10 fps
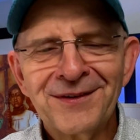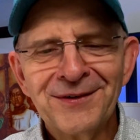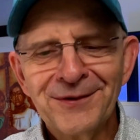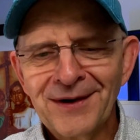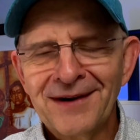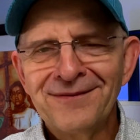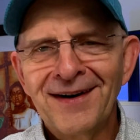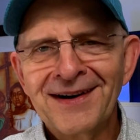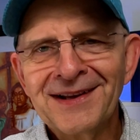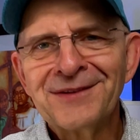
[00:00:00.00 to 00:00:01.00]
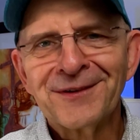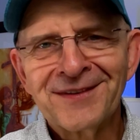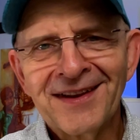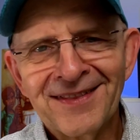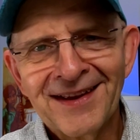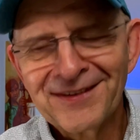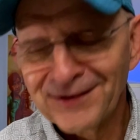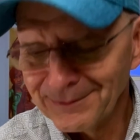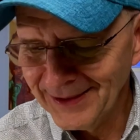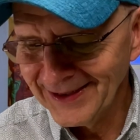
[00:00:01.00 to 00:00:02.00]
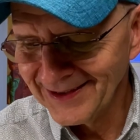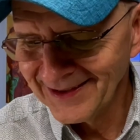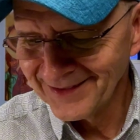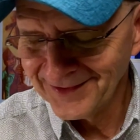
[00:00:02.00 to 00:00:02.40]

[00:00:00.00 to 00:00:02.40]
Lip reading: to find interesting things to paint.